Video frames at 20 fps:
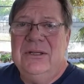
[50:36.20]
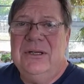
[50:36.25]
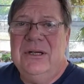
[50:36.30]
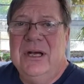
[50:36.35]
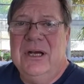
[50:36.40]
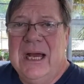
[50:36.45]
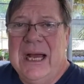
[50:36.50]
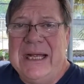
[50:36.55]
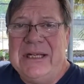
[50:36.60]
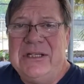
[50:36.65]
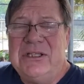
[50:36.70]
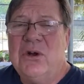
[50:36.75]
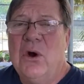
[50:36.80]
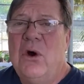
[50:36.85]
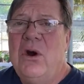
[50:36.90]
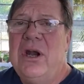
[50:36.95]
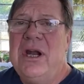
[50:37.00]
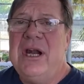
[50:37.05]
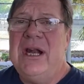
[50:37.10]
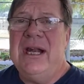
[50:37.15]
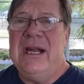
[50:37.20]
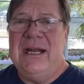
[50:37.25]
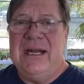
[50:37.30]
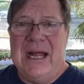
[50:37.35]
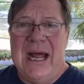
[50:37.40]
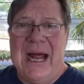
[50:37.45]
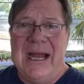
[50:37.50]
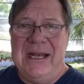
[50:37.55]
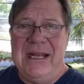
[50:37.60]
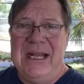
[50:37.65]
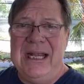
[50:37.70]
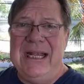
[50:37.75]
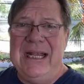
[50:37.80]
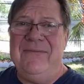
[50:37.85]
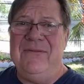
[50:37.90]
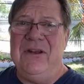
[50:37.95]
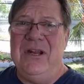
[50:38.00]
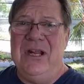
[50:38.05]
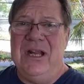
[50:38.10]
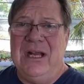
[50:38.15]
I started it that
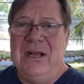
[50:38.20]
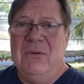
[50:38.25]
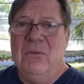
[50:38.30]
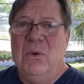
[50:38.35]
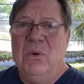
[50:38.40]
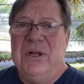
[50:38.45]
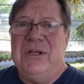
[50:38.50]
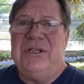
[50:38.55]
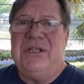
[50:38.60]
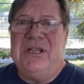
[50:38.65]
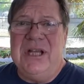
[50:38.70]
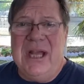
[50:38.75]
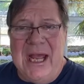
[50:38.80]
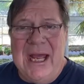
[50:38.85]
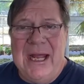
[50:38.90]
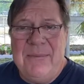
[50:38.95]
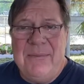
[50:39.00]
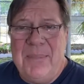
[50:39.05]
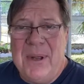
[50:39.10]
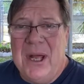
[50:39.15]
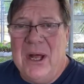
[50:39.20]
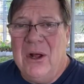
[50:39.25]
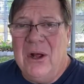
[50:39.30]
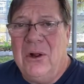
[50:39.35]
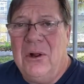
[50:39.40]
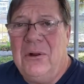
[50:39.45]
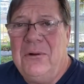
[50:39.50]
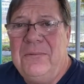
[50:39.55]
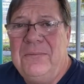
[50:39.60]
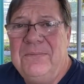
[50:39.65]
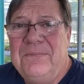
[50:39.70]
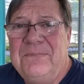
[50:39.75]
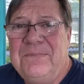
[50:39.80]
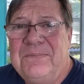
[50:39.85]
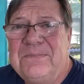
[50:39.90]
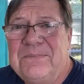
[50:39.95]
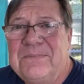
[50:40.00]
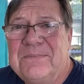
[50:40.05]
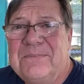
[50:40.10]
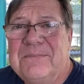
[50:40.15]
evening with Dan Bell,
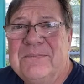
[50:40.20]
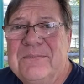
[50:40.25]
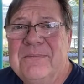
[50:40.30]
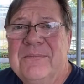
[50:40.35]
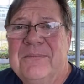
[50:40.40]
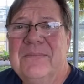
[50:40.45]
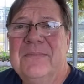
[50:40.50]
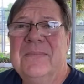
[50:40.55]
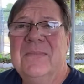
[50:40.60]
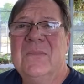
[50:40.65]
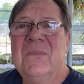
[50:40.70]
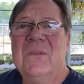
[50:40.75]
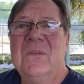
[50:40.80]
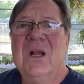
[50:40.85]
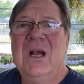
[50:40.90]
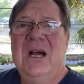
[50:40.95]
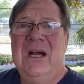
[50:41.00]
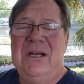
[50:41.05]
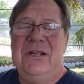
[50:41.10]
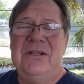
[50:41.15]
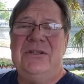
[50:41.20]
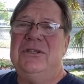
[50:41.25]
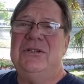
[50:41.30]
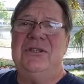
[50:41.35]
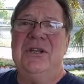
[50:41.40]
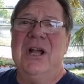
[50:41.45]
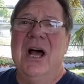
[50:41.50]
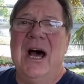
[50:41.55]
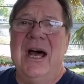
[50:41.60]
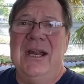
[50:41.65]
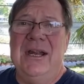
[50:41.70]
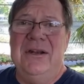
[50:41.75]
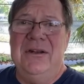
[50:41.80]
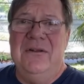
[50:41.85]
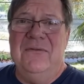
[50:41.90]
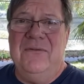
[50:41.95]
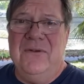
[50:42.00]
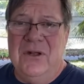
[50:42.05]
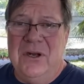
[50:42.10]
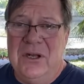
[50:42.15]
and this is not in the
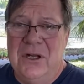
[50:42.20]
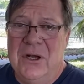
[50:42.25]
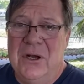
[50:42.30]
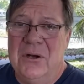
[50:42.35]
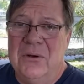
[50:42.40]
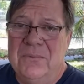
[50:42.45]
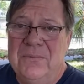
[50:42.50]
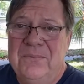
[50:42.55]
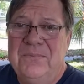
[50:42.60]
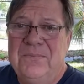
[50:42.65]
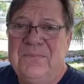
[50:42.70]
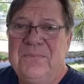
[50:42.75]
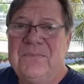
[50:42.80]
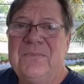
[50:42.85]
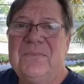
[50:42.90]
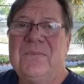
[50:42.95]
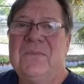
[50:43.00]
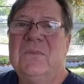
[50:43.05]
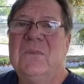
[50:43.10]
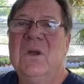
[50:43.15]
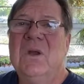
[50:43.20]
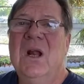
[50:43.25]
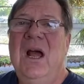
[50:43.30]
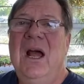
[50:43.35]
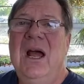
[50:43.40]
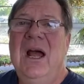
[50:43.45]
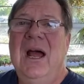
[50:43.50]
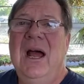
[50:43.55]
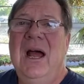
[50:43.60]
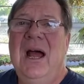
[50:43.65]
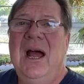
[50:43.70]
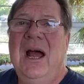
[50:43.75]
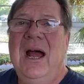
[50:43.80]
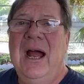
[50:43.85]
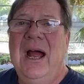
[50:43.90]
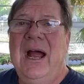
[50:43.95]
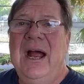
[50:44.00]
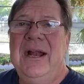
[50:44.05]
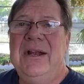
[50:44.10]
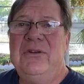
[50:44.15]
video.
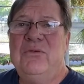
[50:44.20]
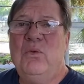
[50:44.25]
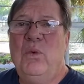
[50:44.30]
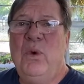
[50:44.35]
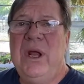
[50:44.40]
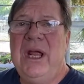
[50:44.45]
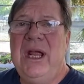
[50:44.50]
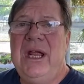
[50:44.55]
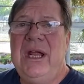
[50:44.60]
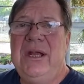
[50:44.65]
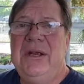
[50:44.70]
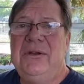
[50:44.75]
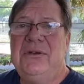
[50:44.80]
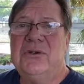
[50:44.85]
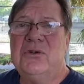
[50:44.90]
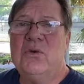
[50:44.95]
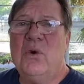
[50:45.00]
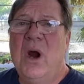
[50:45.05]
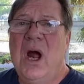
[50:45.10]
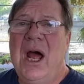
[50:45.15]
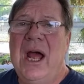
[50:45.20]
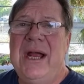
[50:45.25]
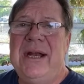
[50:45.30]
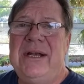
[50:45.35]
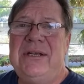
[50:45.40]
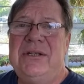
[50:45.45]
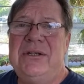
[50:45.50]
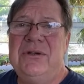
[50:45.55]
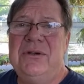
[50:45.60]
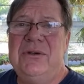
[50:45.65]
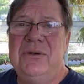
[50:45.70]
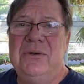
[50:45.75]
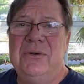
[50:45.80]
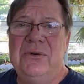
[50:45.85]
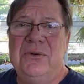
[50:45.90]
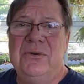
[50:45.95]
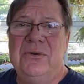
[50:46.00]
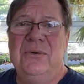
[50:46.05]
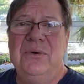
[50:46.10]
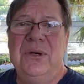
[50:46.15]
And we tried
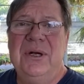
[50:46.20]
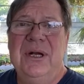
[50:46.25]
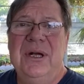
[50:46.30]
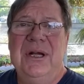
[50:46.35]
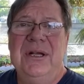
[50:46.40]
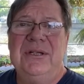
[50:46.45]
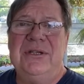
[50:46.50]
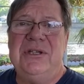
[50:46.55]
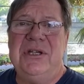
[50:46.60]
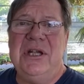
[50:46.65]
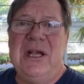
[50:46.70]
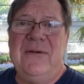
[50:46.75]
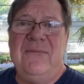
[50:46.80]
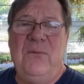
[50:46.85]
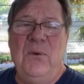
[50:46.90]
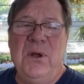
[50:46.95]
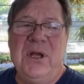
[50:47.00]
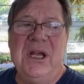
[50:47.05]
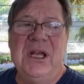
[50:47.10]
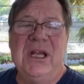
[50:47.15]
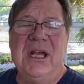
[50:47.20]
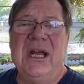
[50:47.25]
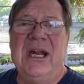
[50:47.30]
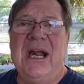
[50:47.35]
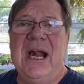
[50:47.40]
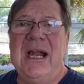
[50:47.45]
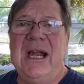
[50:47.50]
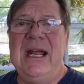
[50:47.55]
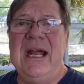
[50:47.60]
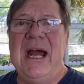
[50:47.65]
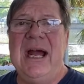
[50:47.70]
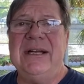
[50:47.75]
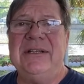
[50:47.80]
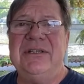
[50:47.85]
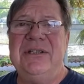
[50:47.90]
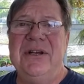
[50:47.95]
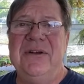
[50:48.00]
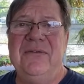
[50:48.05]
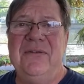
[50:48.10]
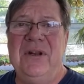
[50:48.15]
to see if we could get any
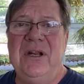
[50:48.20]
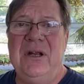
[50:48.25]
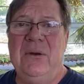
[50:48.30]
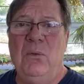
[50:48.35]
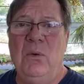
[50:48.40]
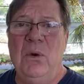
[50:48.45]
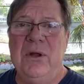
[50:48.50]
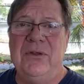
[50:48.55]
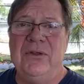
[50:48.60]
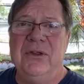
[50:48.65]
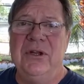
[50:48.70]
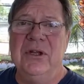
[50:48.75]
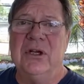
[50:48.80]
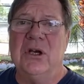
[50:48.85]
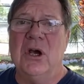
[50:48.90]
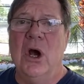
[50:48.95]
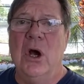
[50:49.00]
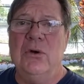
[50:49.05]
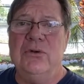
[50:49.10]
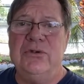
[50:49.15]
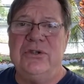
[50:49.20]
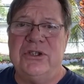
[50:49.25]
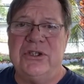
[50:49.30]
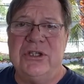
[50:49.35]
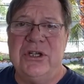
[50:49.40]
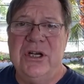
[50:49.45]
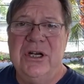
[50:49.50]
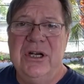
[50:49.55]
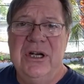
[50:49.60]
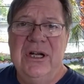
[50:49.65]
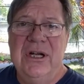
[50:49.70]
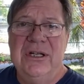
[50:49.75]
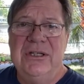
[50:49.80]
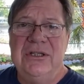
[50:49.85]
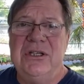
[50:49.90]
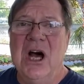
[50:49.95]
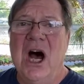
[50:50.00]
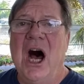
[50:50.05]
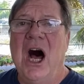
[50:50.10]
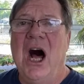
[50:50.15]
activity with the ghost
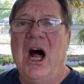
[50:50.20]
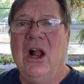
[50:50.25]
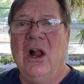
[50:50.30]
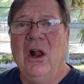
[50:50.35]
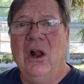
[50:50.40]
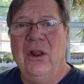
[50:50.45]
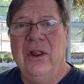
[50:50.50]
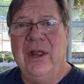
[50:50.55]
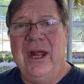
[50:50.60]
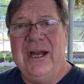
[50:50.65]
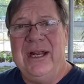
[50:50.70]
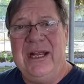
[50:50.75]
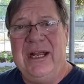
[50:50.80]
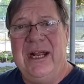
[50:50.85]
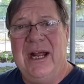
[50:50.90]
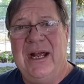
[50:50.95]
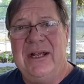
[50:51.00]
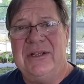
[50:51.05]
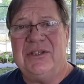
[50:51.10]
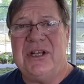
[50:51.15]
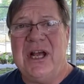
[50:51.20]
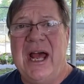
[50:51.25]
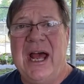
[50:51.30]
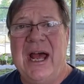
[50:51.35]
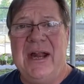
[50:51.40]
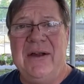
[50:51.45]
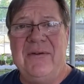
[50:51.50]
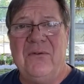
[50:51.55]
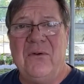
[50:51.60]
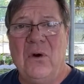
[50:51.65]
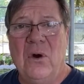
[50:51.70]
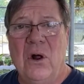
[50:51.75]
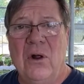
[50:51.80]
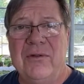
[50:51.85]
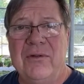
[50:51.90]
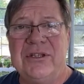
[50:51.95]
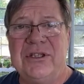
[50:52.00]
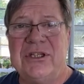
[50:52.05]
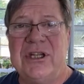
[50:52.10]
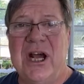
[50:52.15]
doll that he has had for all
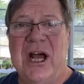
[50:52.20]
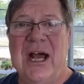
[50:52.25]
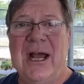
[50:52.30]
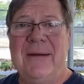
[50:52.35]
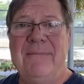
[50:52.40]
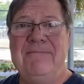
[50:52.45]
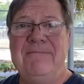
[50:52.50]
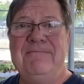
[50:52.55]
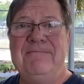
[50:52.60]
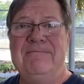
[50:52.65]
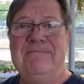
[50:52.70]
this time.